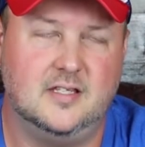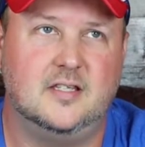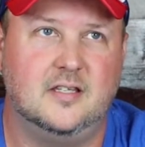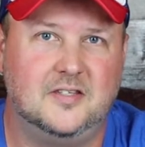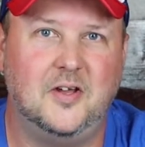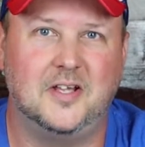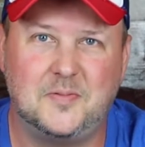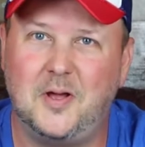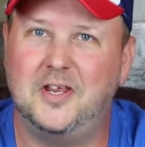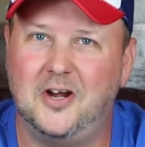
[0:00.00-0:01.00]
So that's
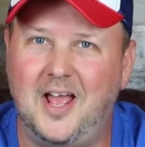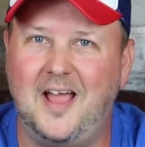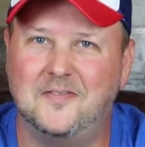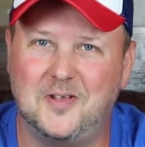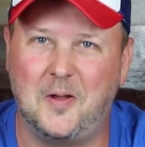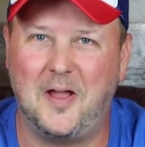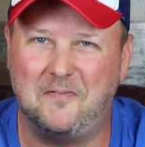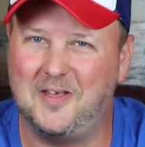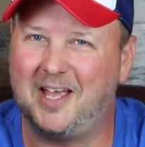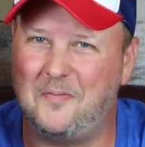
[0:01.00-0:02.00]
about a year and a half. So I
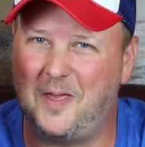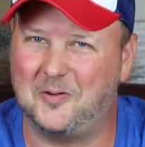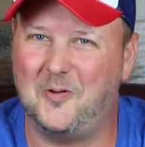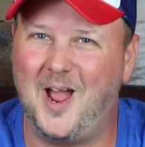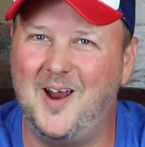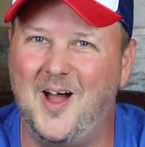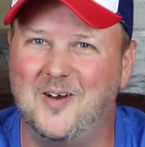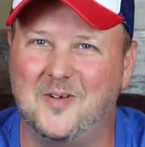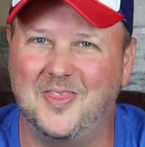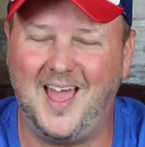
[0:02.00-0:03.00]
feel like I'm like right
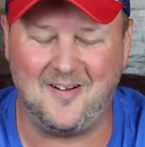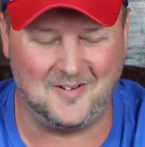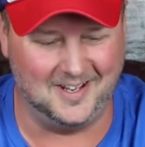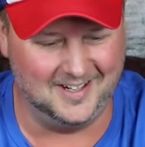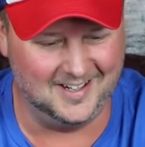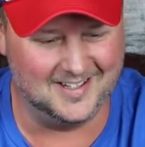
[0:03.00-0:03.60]
on with that one.